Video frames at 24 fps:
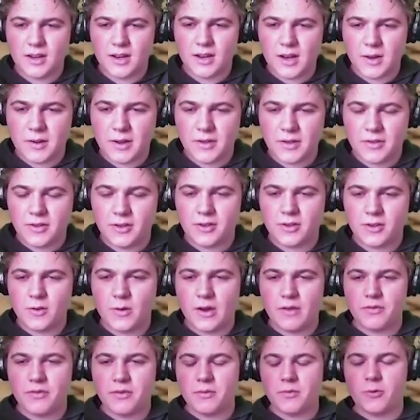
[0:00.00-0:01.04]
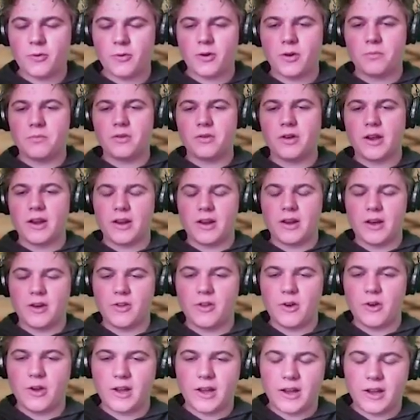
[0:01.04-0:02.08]
I'm guessing you have some sort of plan.
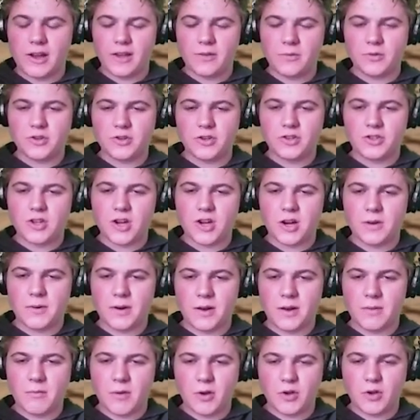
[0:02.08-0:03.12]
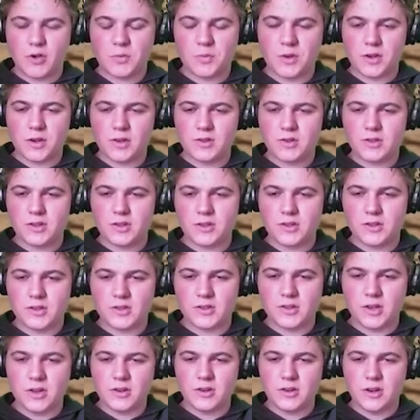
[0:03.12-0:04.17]
I guess we shouldn't talk about it much because it's
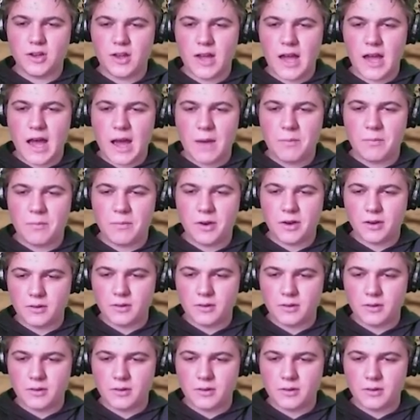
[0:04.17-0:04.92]
still happening.